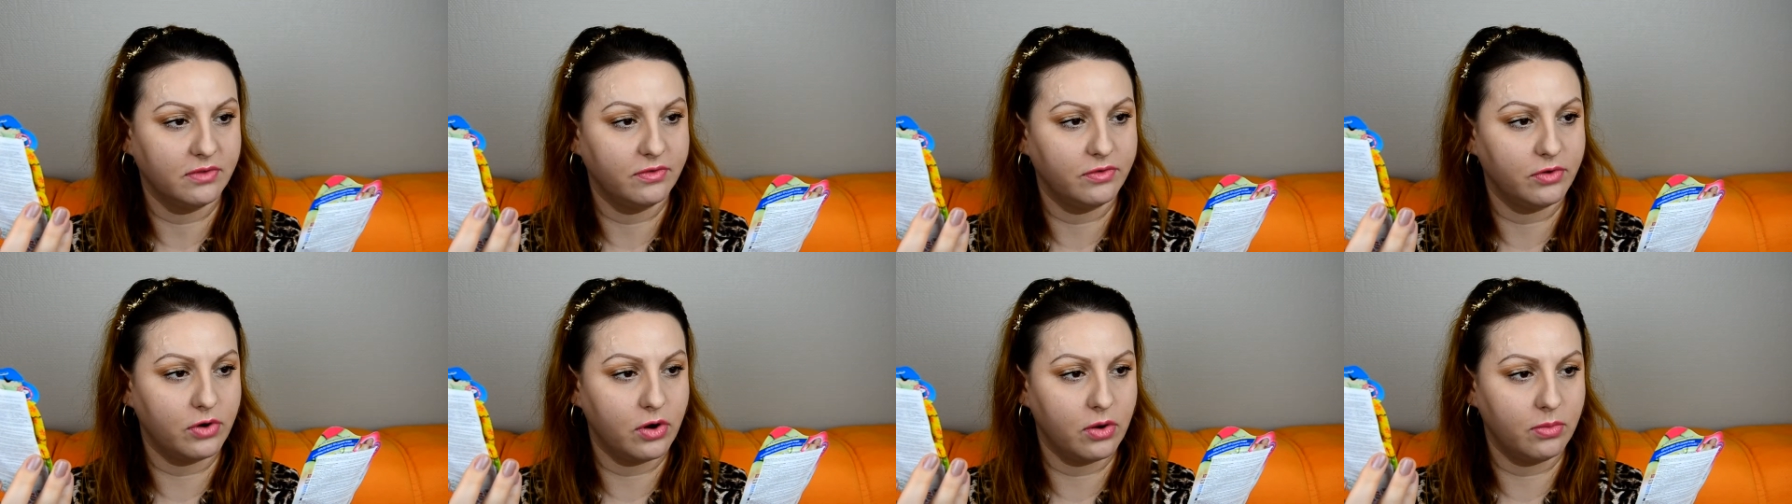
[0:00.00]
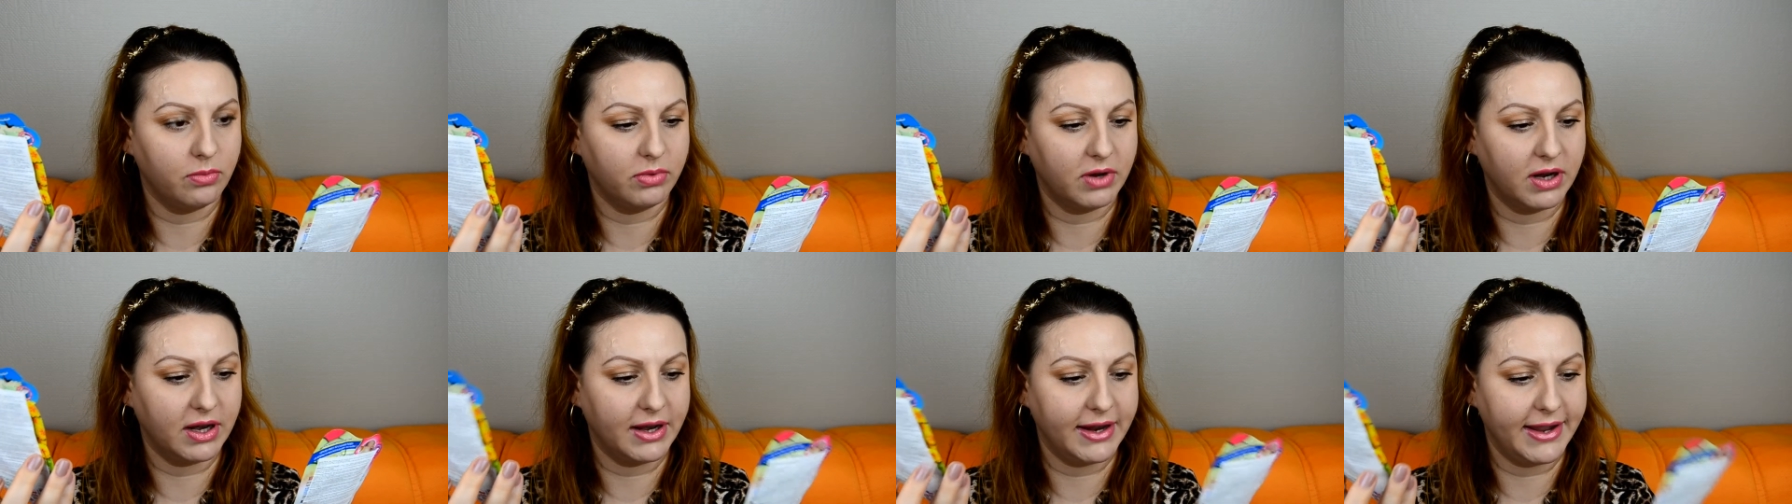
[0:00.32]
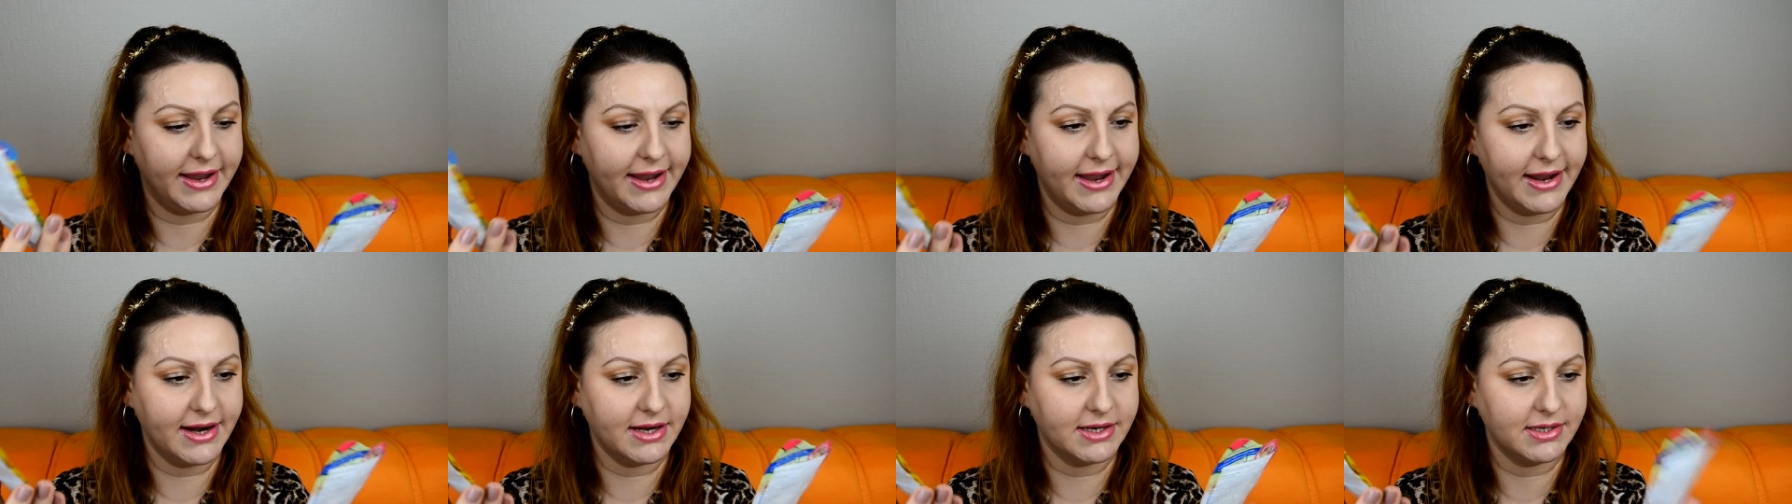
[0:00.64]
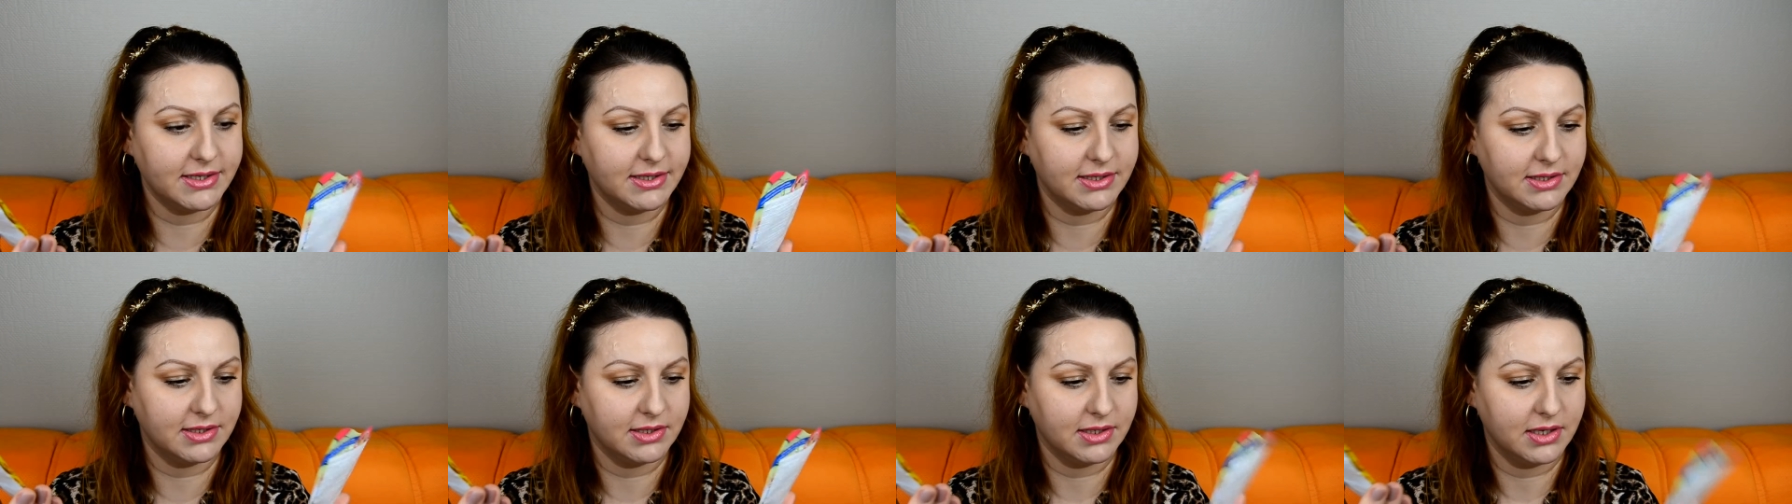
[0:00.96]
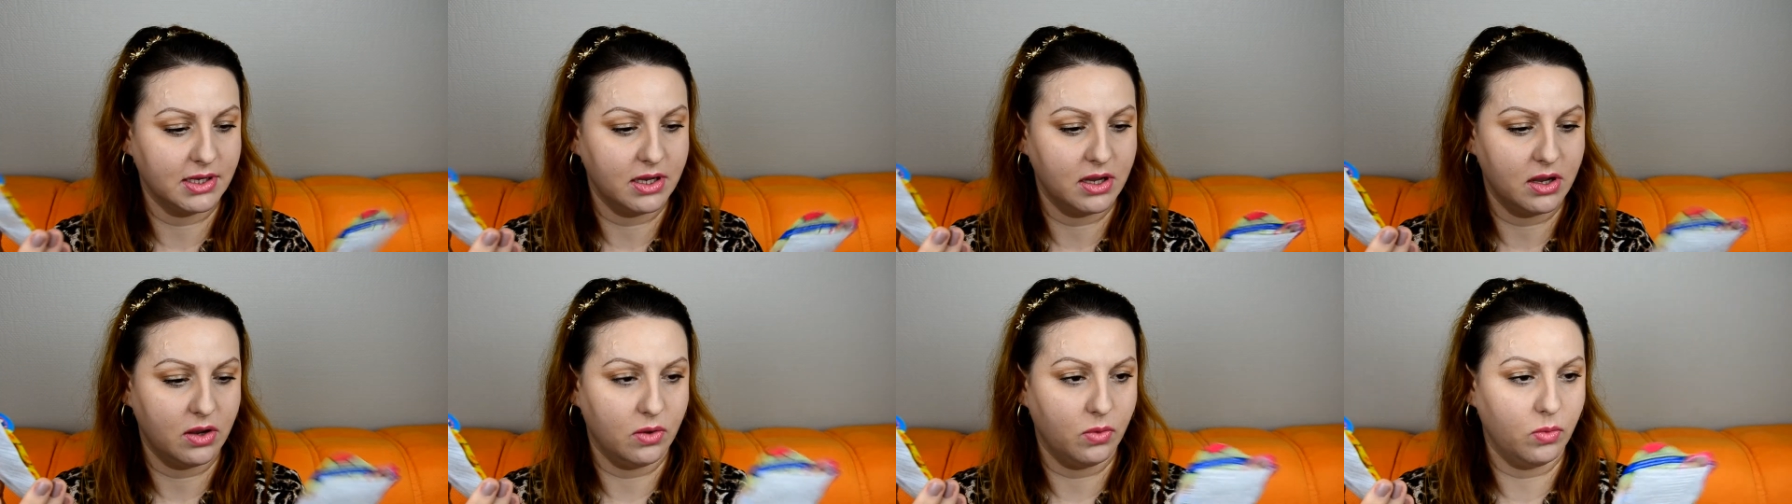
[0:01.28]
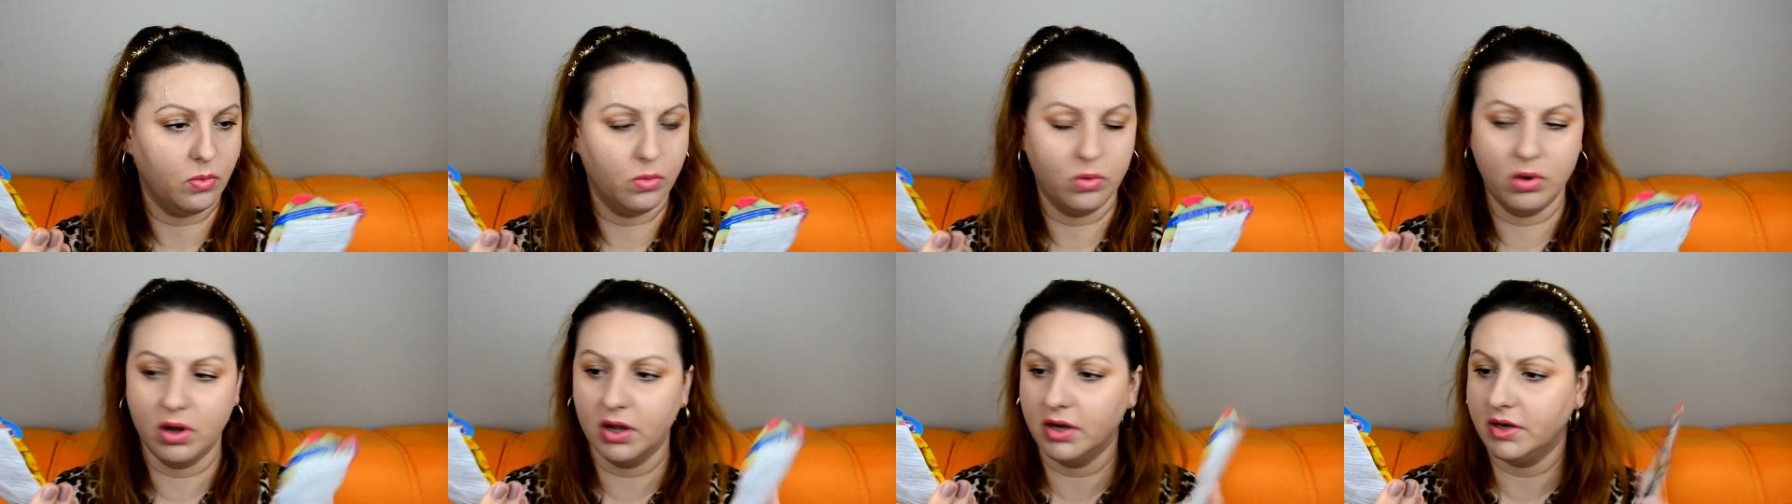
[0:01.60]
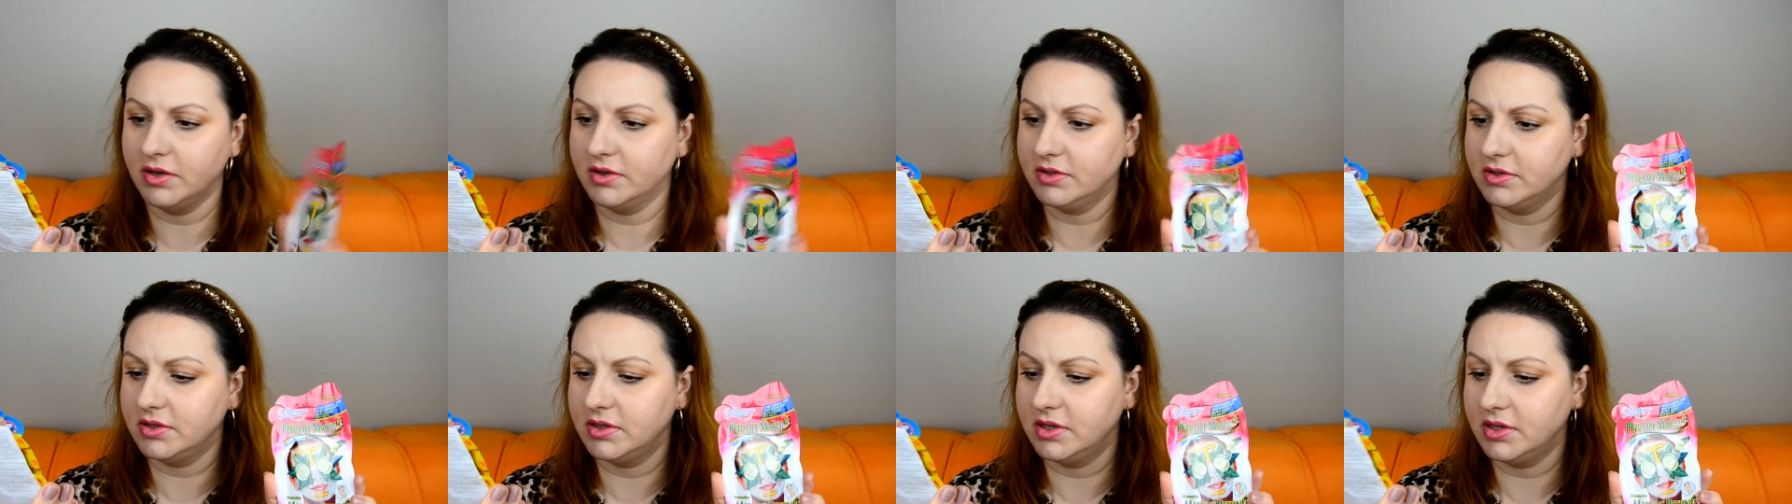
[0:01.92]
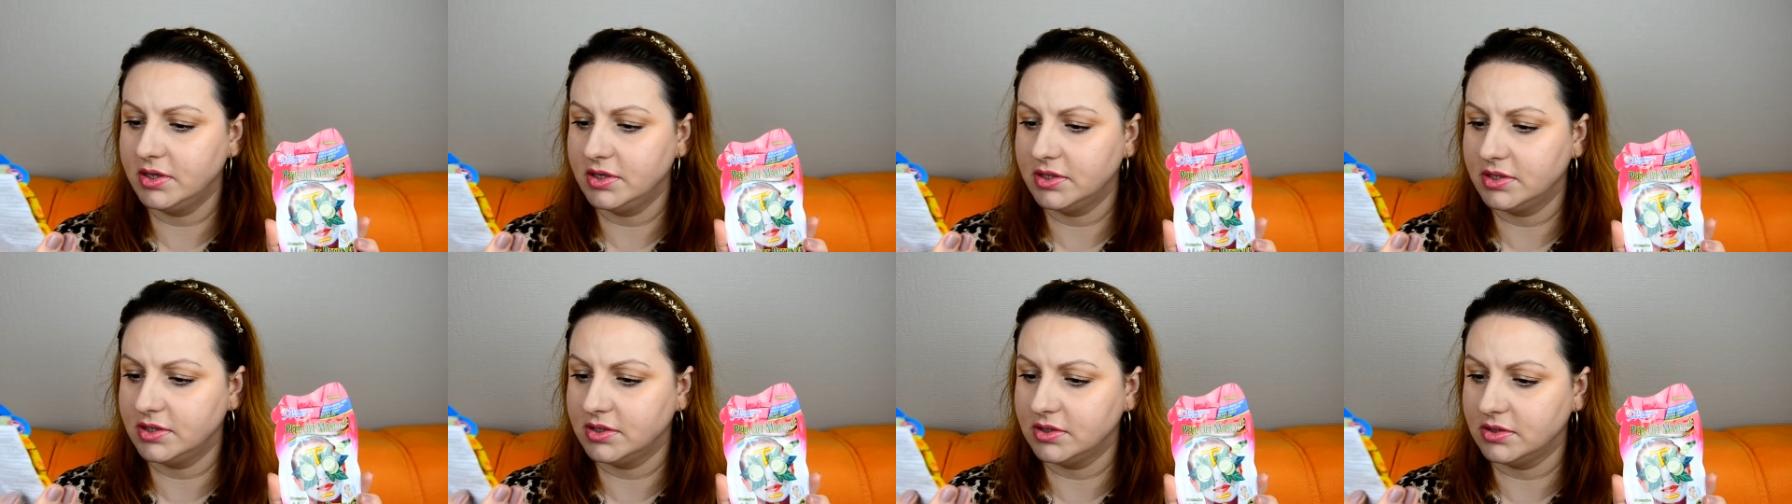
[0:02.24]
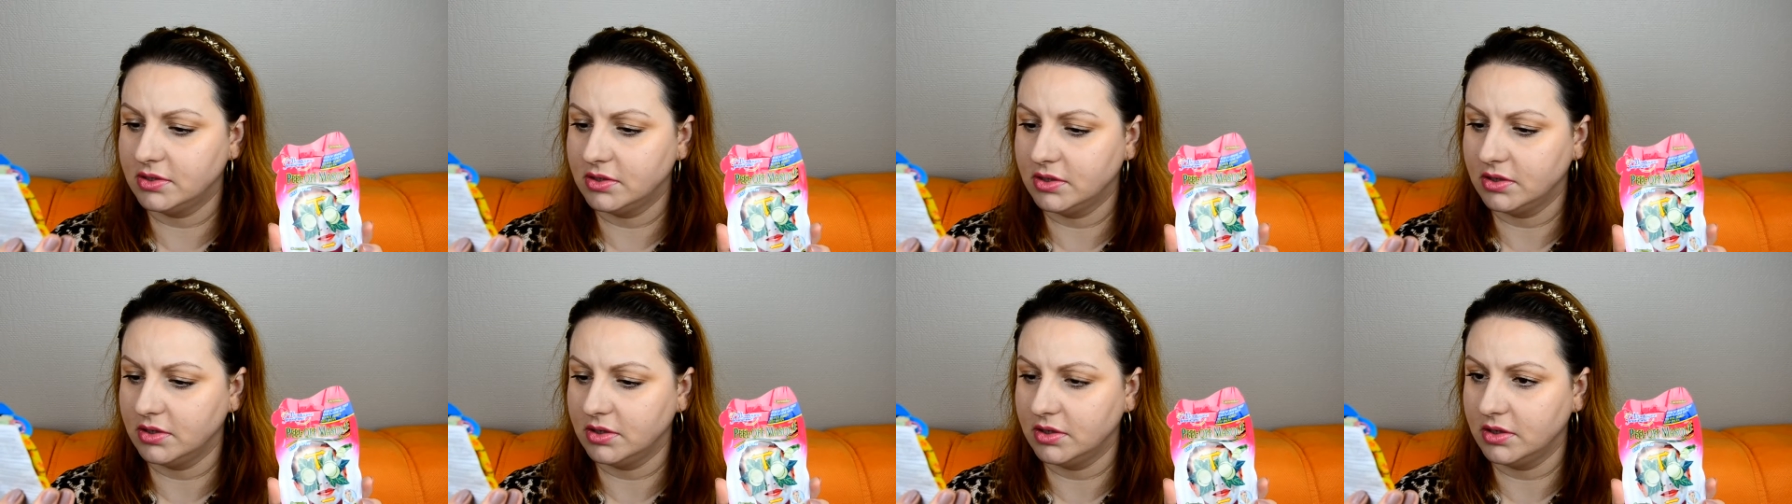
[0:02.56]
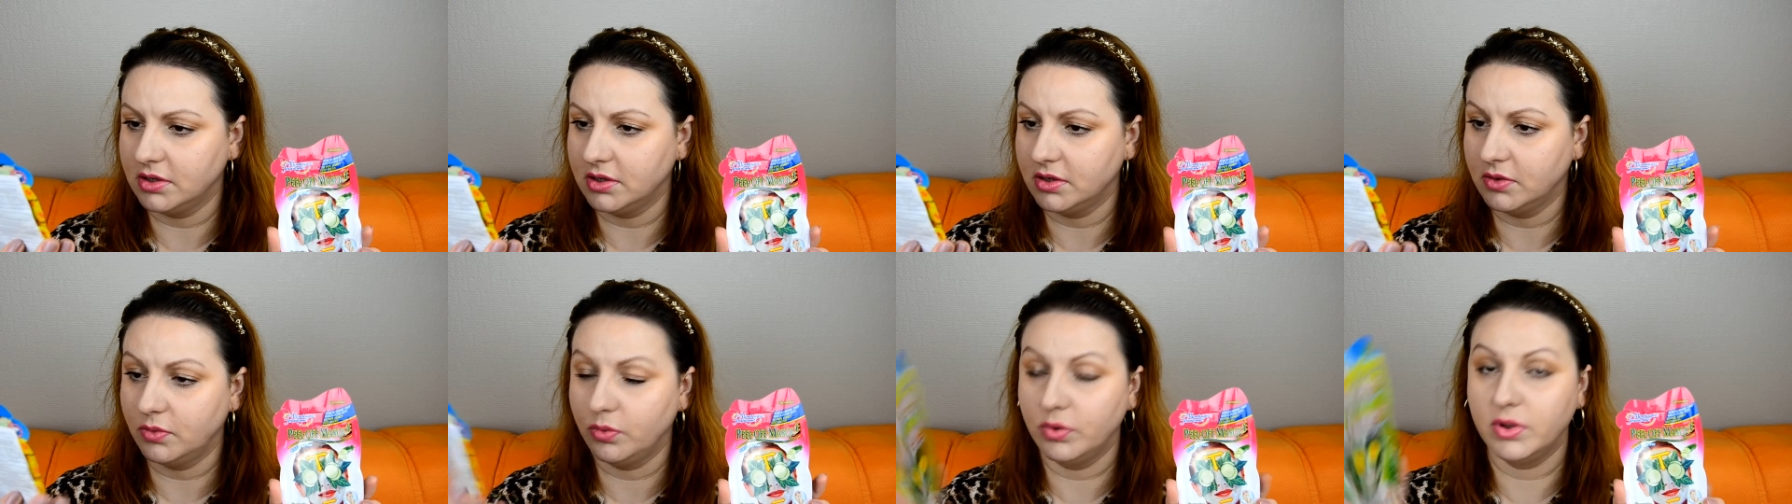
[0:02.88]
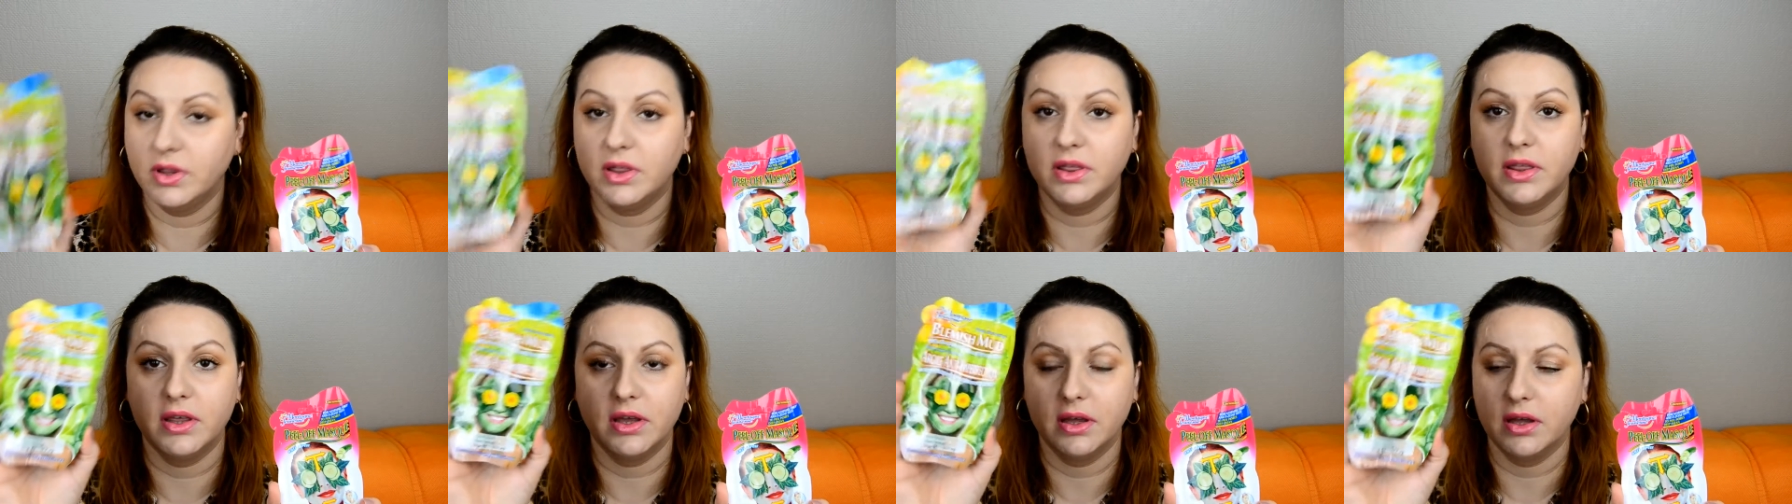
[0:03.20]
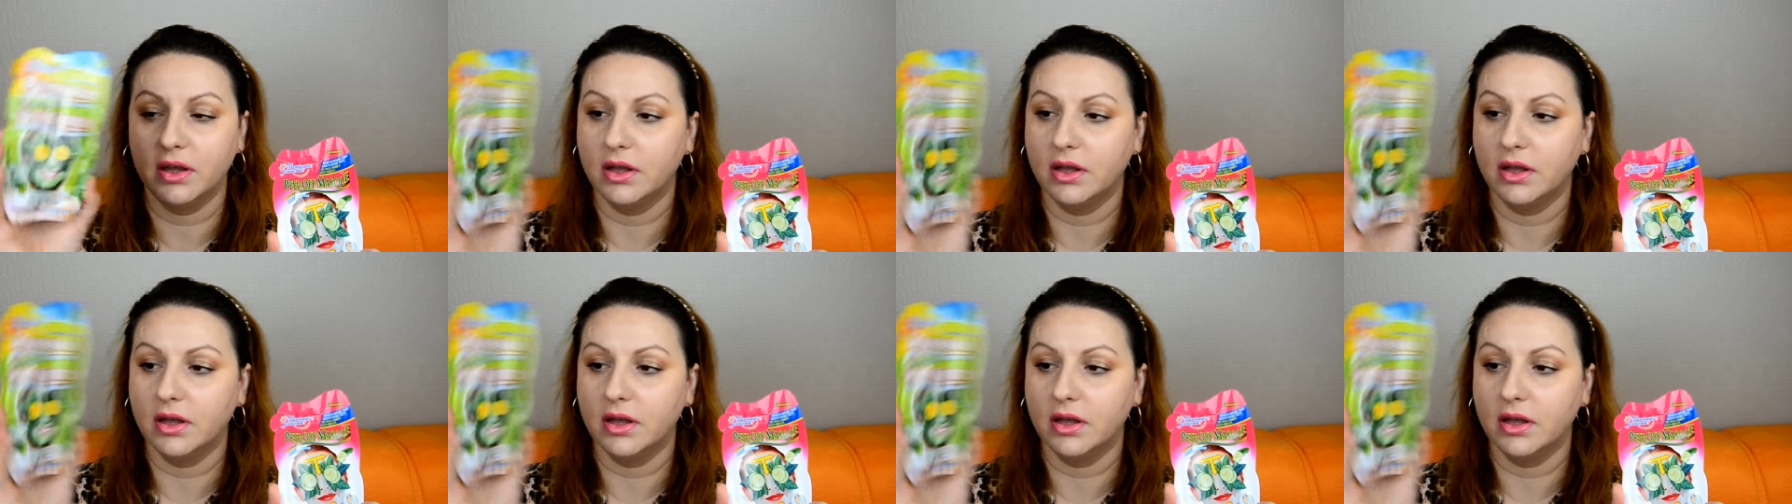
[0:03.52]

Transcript: from Claire's one is this uh, with